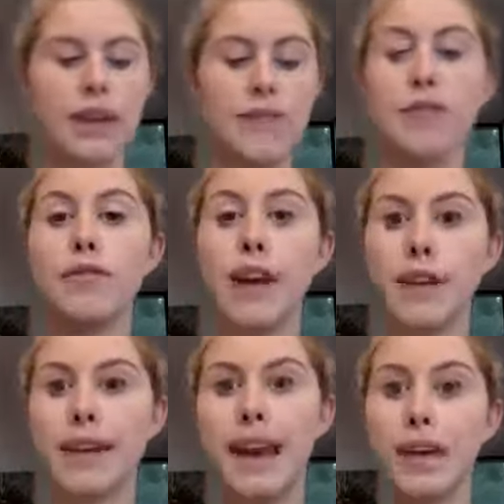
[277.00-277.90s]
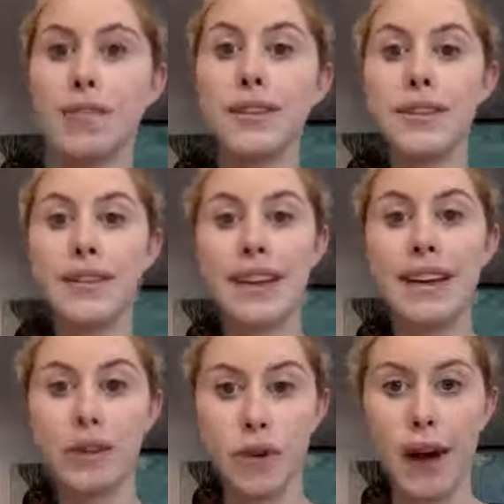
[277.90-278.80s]
if you very carefully
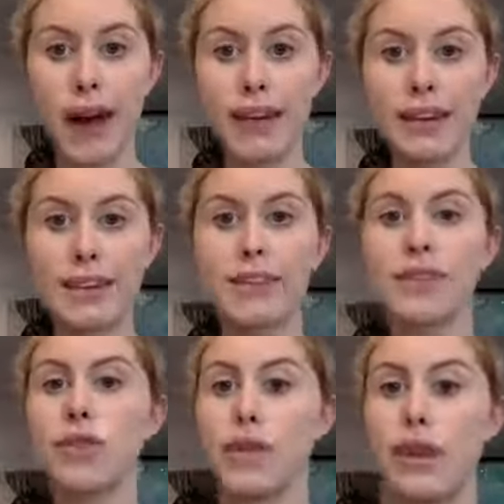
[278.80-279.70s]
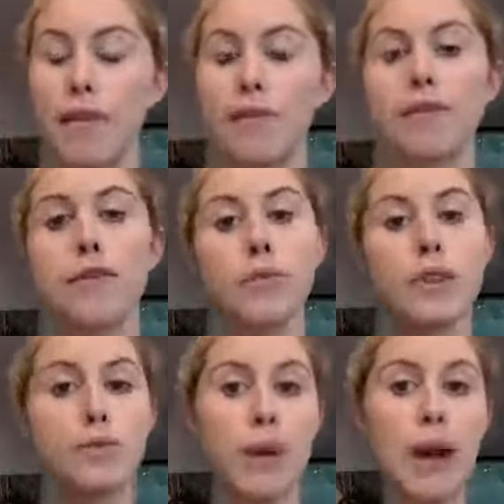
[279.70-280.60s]
select your varieties so that you have fruit
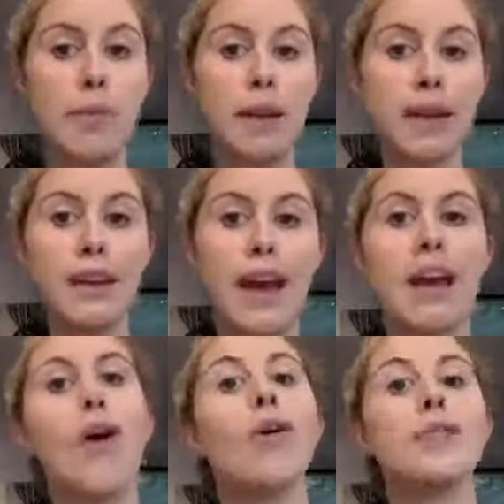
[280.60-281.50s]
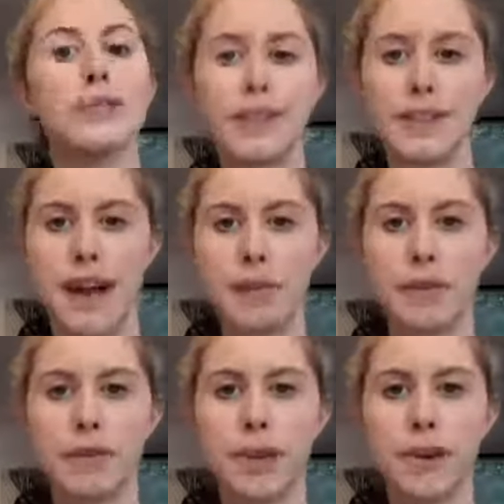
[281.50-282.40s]
that's ripening at all different
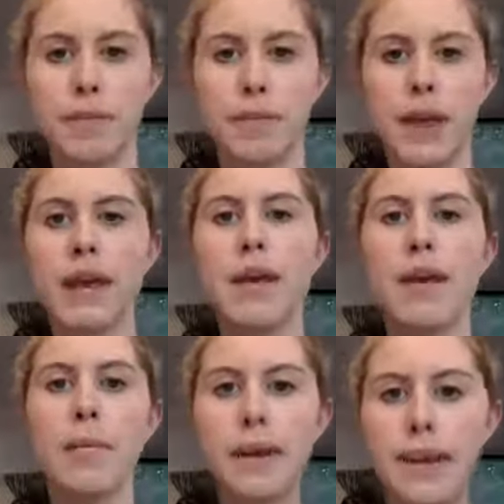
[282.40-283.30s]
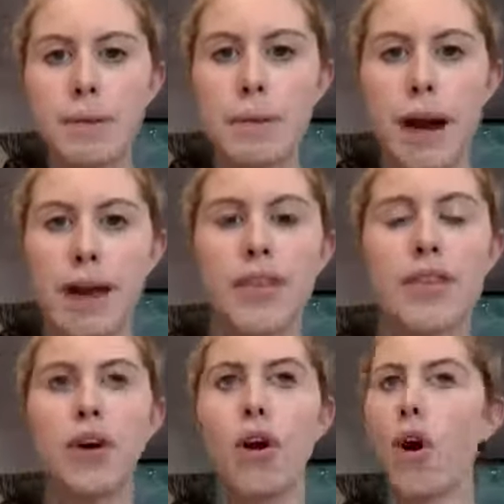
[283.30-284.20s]
times of year. But keep in mind
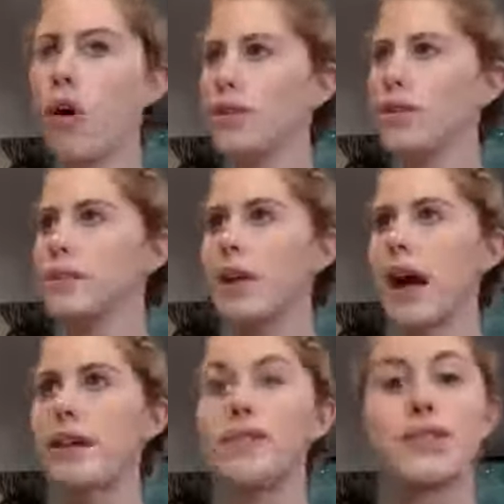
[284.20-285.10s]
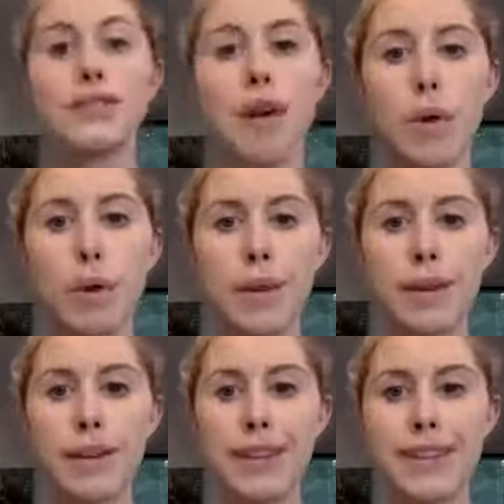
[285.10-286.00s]
that there are some kind of slower
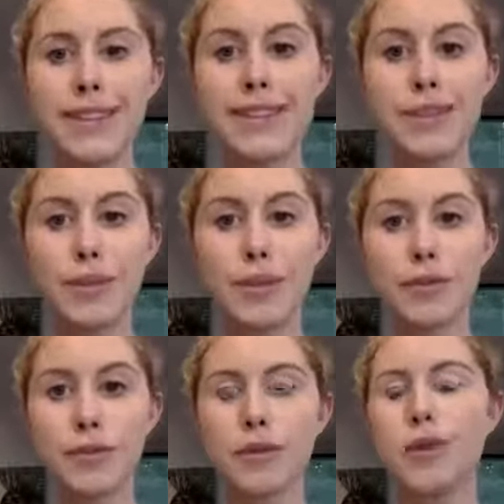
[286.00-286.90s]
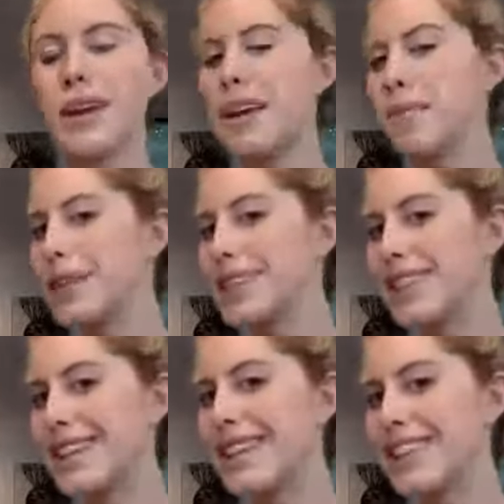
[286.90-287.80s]
periods in terms of fruit,
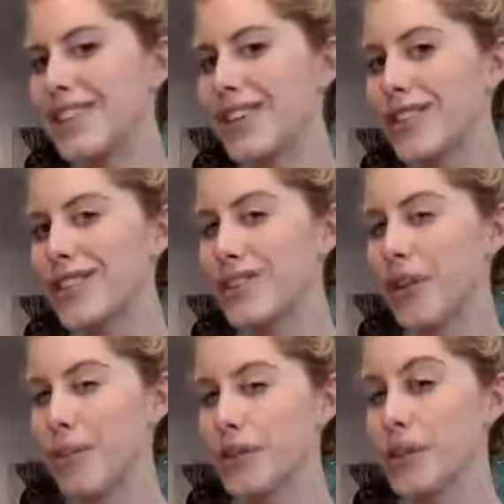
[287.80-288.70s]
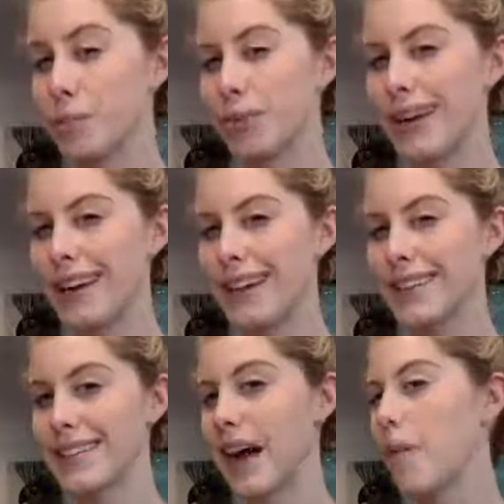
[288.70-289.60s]
particularly just the start of spring
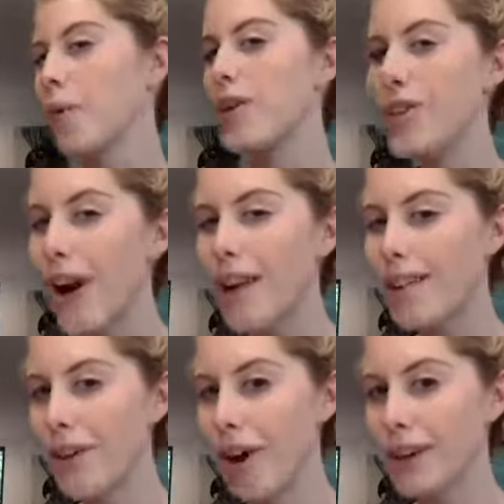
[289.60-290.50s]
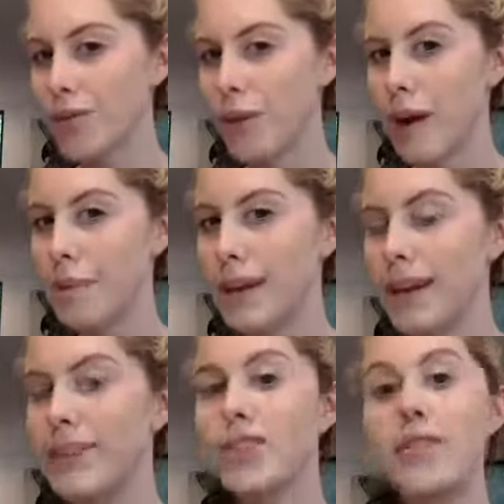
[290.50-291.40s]
is a time when not a lot is
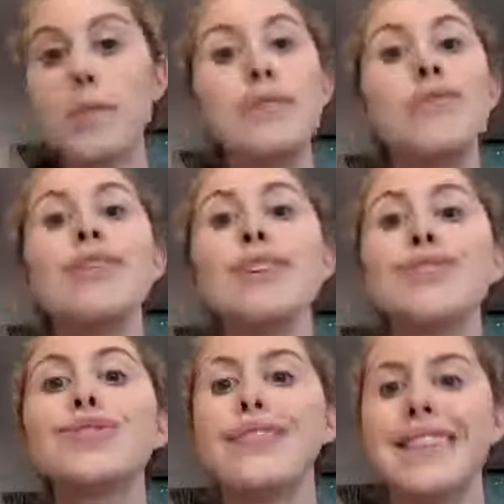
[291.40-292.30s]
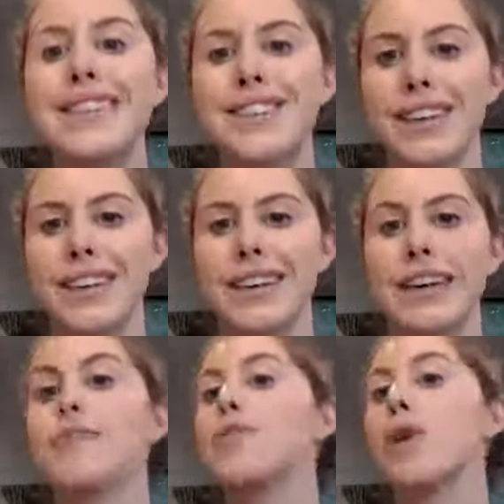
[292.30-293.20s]
ripening. And so you have to be really strategic
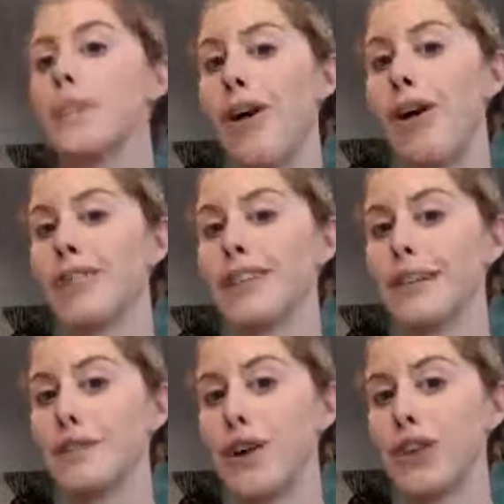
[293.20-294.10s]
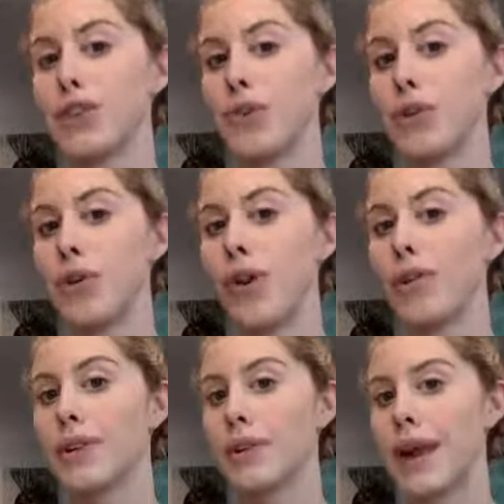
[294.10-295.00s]
if you want to be harvesting fresh fruit
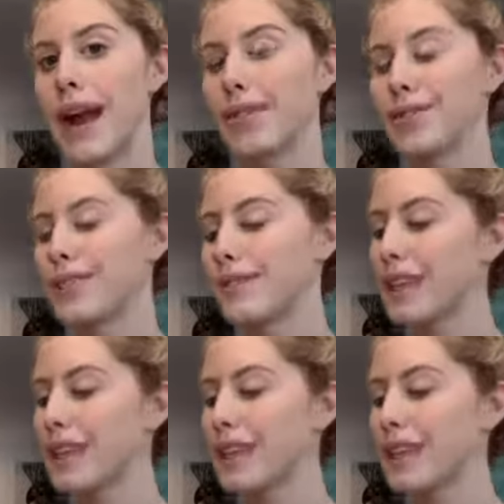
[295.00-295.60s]
all year round.